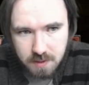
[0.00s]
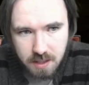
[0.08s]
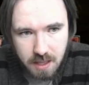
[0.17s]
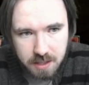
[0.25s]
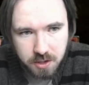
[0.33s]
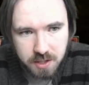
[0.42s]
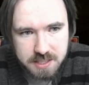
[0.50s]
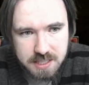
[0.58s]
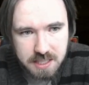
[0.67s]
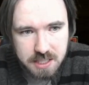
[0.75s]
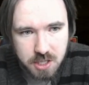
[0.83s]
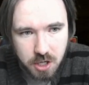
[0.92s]
And you can
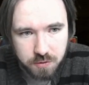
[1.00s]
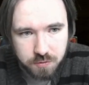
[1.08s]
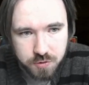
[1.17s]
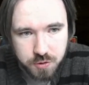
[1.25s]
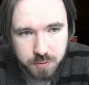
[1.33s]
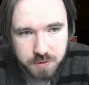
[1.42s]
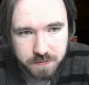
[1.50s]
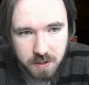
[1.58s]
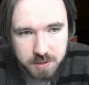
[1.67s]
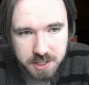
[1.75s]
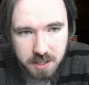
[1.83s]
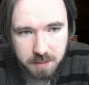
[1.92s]
see these kind of runes
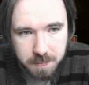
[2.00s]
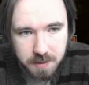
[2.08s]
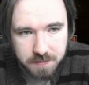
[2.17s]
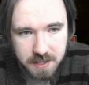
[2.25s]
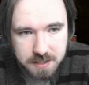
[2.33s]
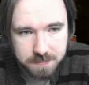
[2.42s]
floating up above it.